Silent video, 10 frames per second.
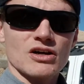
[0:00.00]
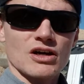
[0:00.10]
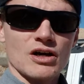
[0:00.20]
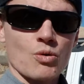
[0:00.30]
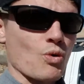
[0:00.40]

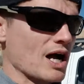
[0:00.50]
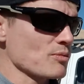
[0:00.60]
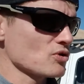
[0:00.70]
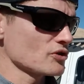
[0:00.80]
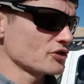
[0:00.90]

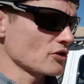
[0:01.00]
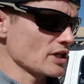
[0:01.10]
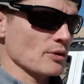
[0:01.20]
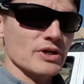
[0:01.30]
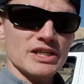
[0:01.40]
wobble, so
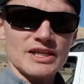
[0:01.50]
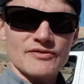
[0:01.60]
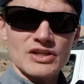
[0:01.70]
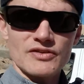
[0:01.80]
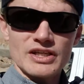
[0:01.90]
that way
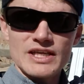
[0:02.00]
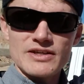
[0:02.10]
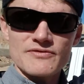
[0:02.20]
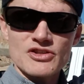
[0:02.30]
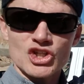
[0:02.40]

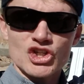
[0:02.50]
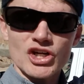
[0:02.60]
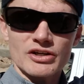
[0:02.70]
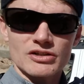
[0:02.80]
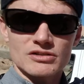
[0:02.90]
even the
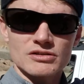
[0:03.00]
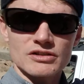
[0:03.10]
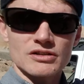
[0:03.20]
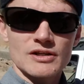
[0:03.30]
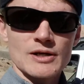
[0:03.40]
shutter,
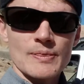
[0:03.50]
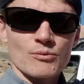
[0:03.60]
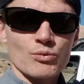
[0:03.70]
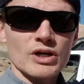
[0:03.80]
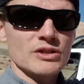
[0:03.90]

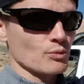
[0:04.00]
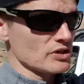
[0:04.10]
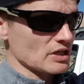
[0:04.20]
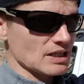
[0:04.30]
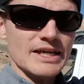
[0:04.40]
when
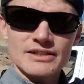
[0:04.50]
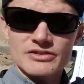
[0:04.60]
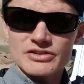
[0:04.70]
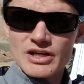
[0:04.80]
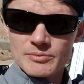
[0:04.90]
the
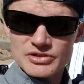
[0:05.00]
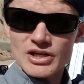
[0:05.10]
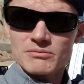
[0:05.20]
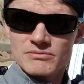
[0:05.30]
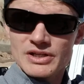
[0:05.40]
lens comes
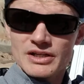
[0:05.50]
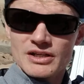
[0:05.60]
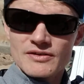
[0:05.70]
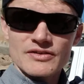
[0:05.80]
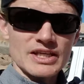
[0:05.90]
up,
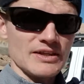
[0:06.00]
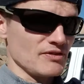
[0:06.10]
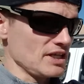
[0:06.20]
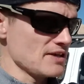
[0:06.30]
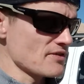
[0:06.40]

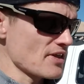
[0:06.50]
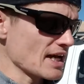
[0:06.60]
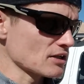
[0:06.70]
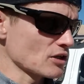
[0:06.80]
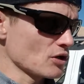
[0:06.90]
even
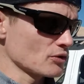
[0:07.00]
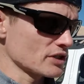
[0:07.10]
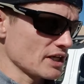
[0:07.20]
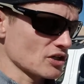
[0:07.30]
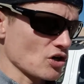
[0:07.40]
that alone
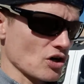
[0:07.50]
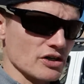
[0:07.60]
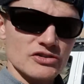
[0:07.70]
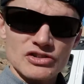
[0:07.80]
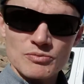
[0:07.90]
can
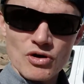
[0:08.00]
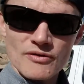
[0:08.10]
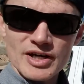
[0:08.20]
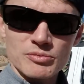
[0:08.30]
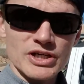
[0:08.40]
cause small
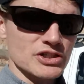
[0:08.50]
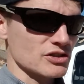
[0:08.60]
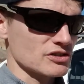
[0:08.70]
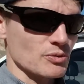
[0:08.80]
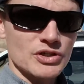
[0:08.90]

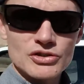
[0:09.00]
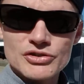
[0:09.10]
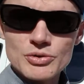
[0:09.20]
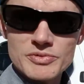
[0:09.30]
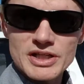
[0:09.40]
vibrations. And when you're
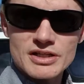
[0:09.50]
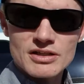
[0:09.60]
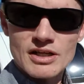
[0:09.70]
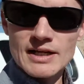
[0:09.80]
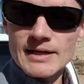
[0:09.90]
zoomed
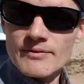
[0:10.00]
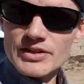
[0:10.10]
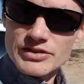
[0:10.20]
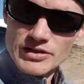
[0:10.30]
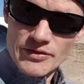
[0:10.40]
in,
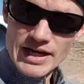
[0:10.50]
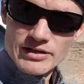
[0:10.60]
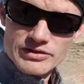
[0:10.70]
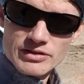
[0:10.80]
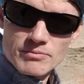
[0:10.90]
this is a
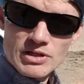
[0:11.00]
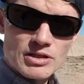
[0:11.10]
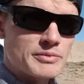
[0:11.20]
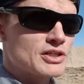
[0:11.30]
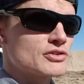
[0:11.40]

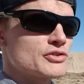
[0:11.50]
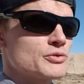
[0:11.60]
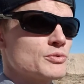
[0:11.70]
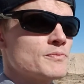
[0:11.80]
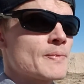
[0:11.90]
1,000mm
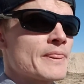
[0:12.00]
zoom,